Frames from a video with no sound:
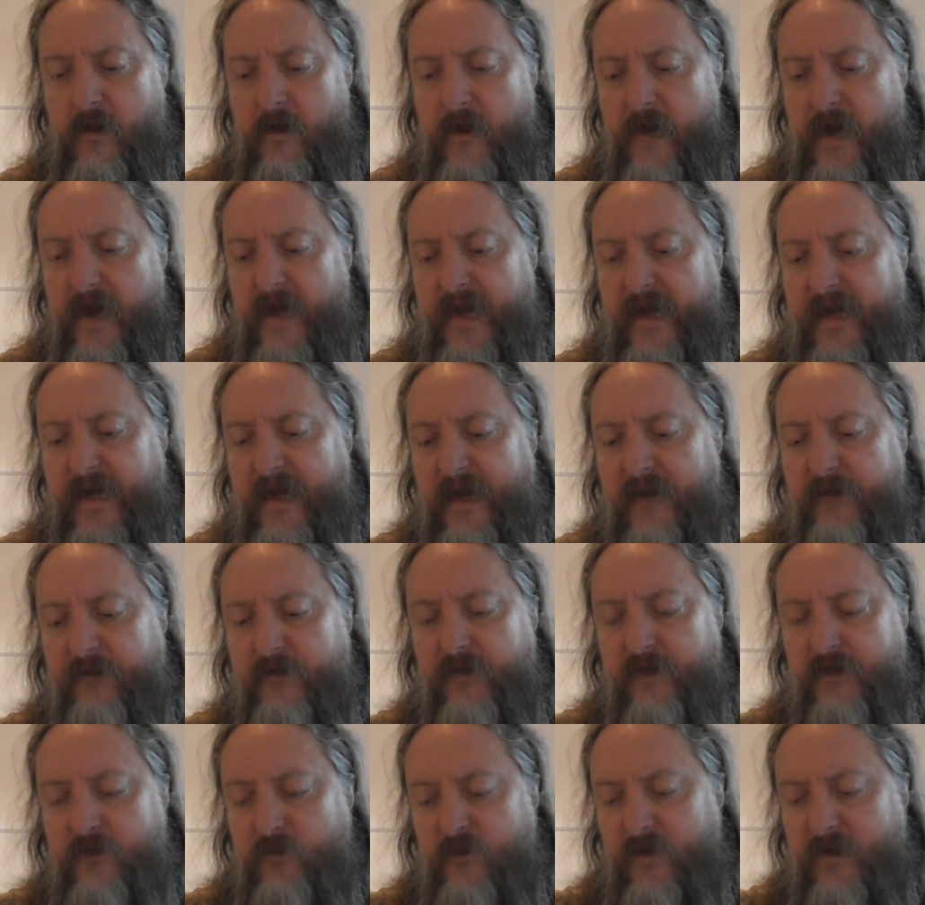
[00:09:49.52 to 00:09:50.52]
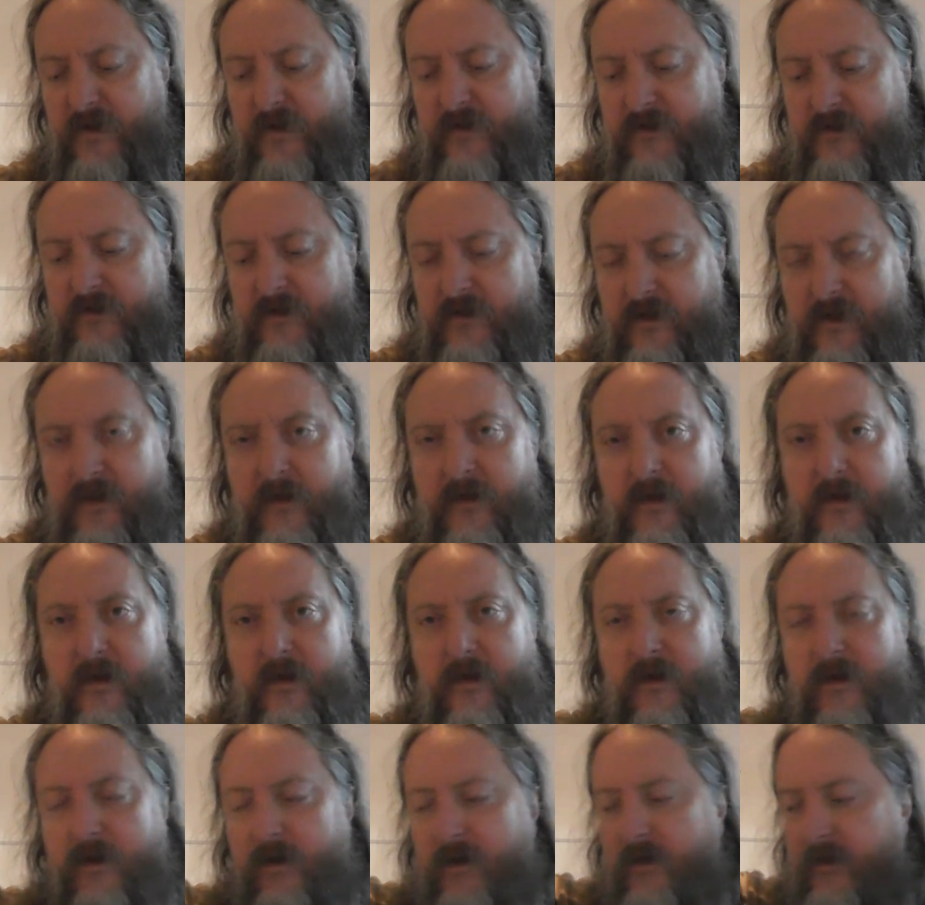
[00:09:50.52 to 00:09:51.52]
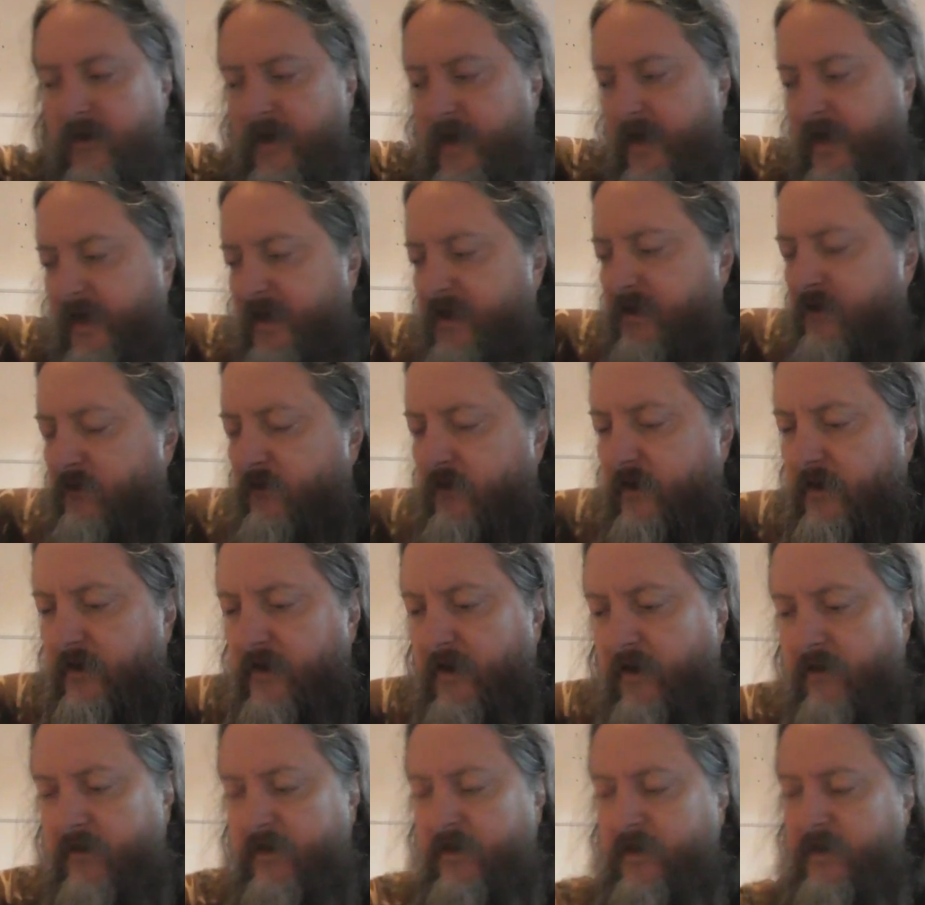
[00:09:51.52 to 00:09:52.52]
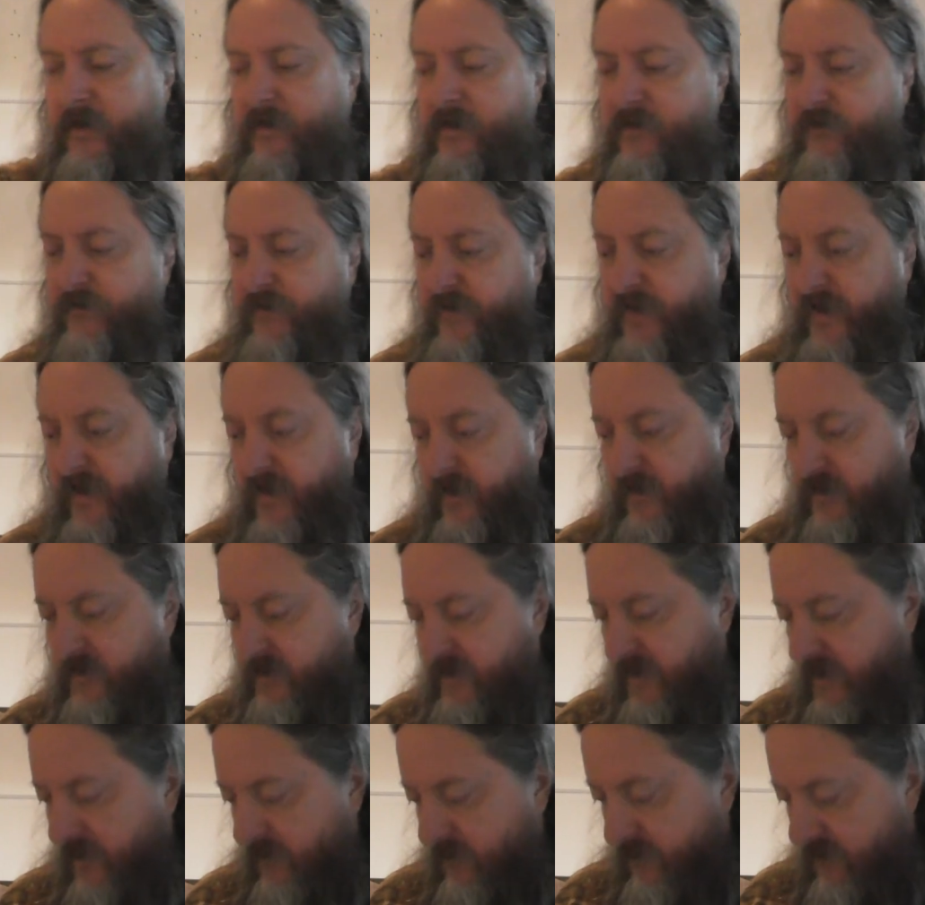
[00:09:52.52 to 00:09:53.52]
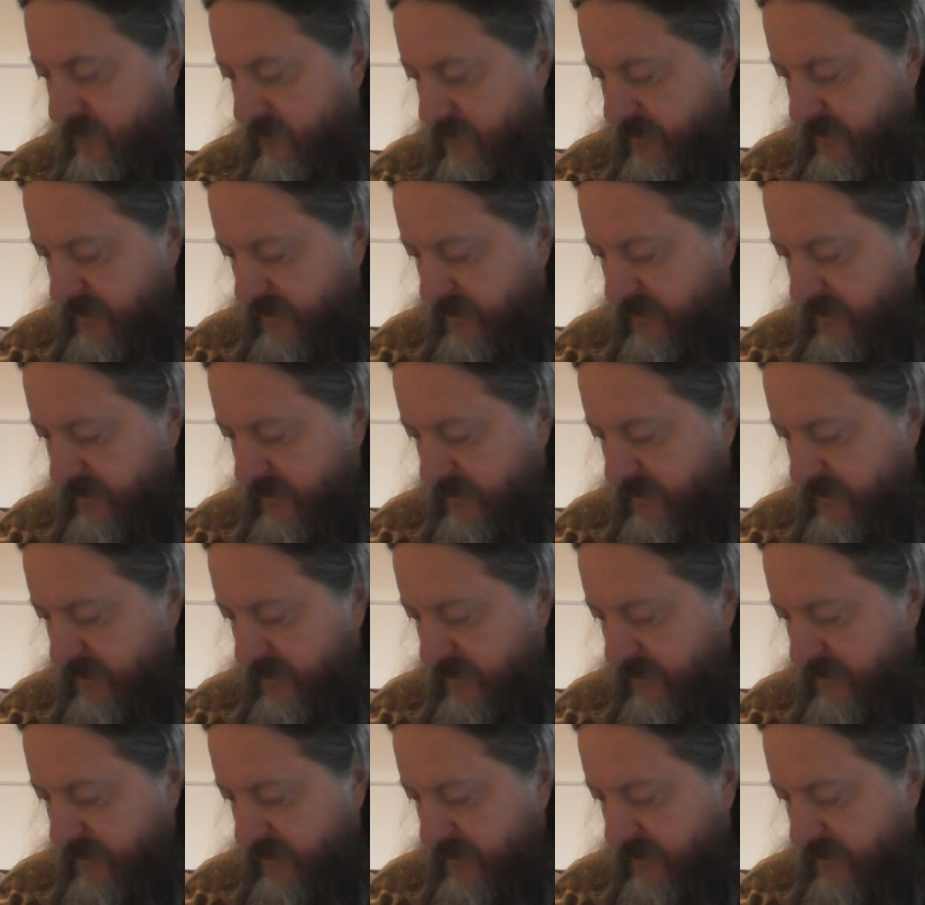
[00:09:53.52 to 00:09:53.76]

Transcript: any coverless ones that uh, he doesn't, you know, he doesn't think he can sell.